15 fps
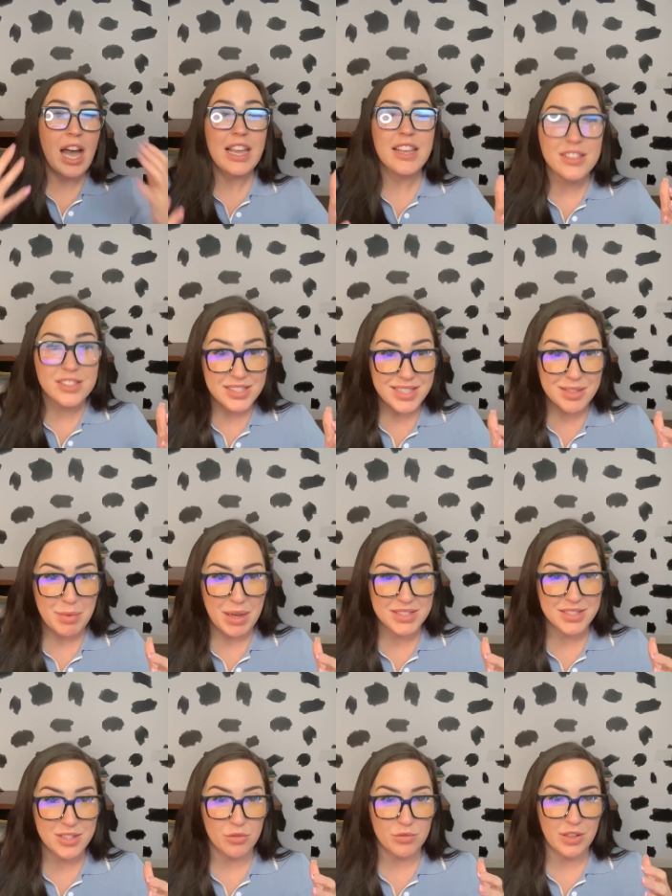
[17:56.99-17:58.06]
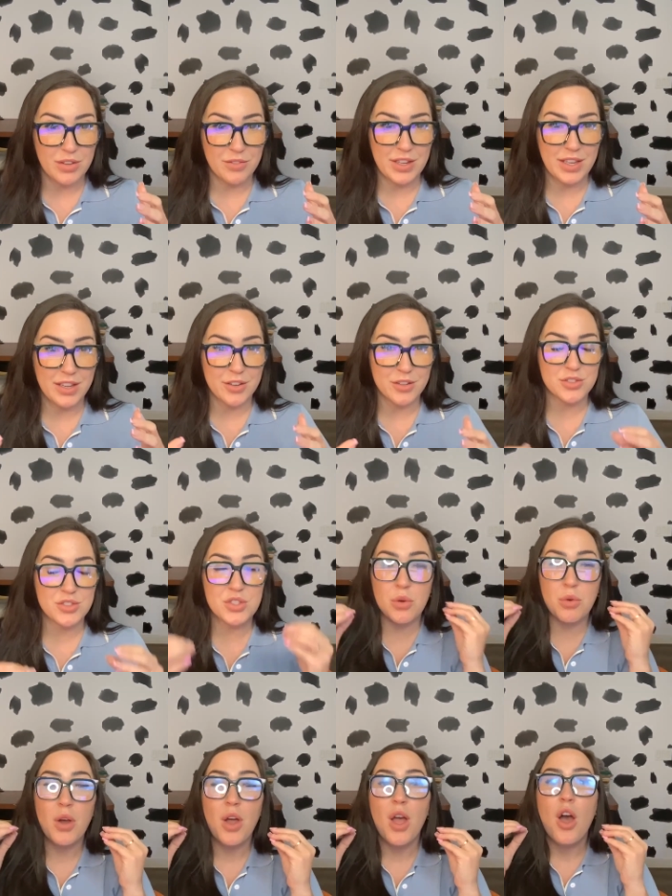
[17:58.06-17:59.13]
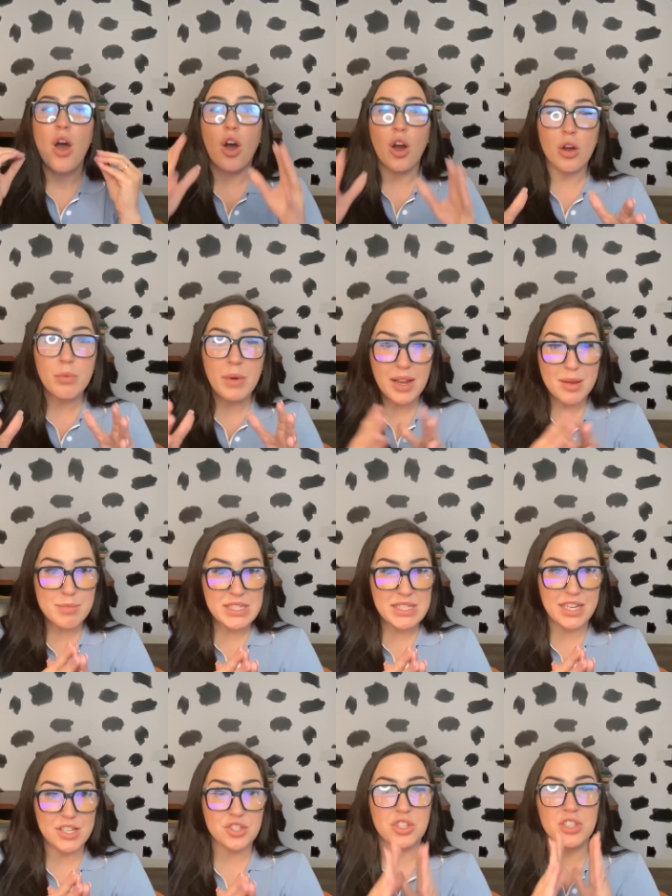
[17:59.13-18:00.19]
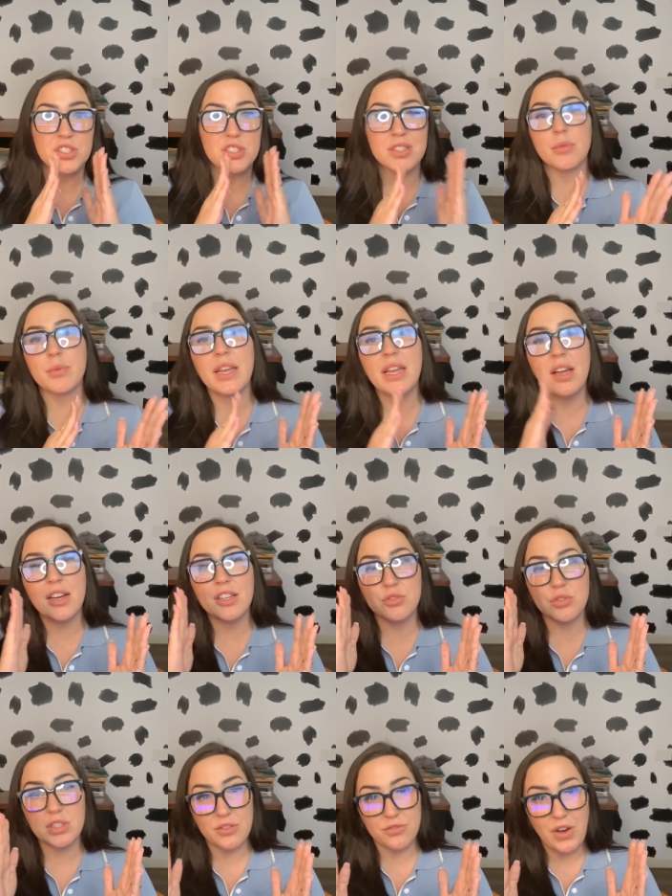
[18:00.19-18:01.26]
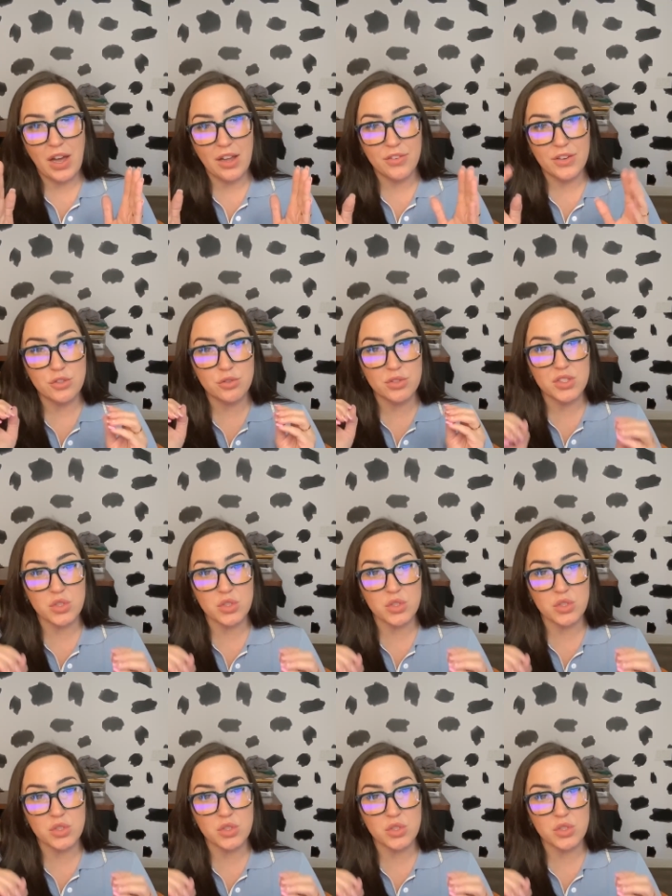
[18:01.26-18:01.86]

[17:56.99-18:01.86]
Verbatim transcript: I could see myself living here. So our recommendation is 300 to 500